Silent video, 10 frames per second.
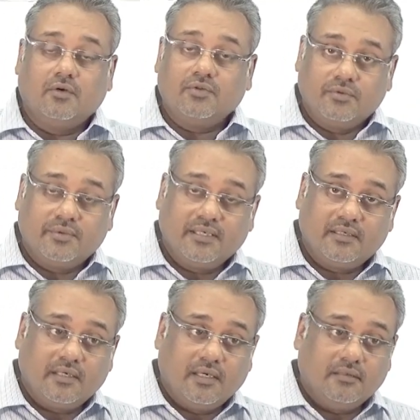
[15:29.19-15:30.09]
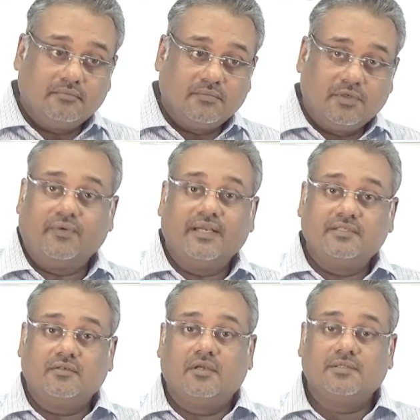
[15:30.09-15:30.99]
Go through it and
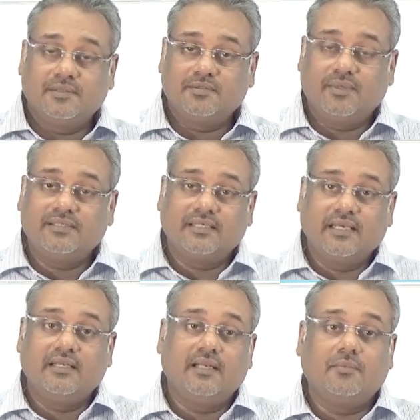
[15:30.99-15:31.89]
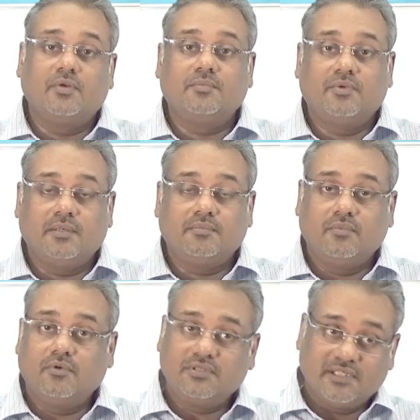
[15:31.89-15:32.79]
revise your concepts once again. I'm going to put up
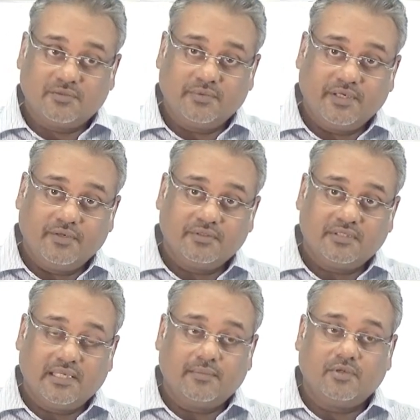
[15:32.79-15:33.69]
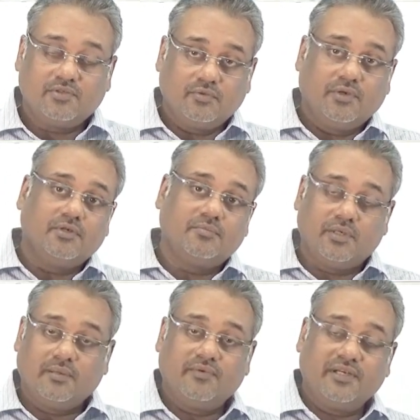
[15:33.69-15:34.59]
more such videos, and I'm also going to
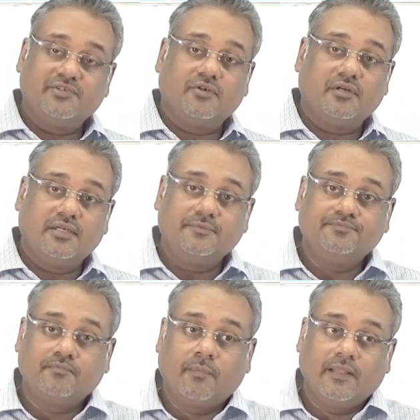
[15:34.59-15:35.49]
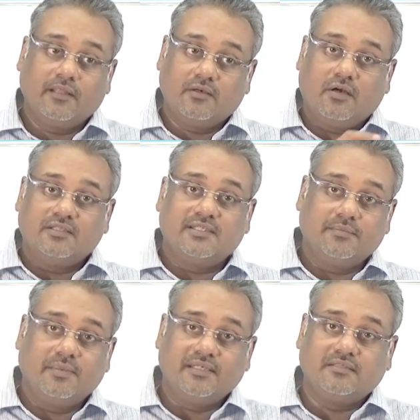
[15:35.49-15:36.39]
put up very shortly the
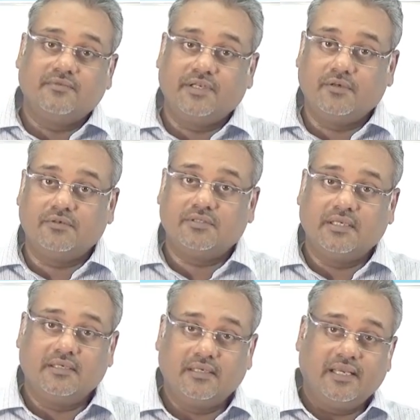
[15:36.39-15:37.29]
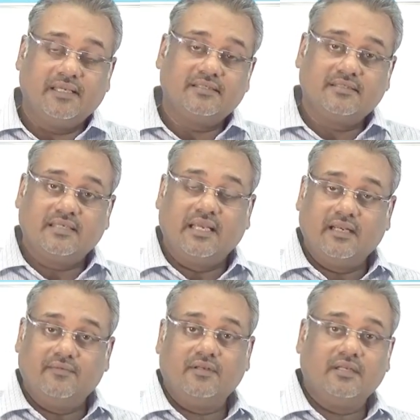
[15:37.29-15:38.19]
concept-based videos in AS A
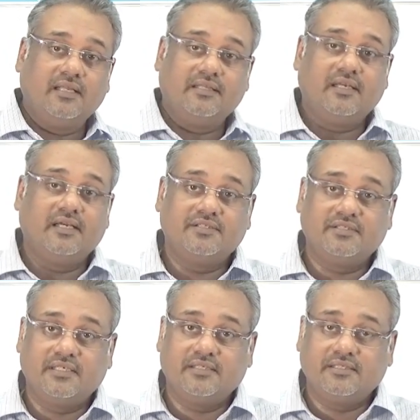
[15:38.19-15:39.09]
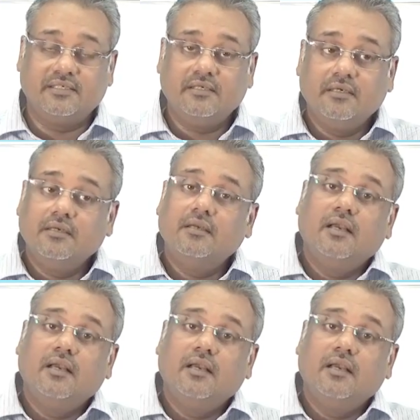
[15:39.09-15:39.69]
Level and the IGCSE.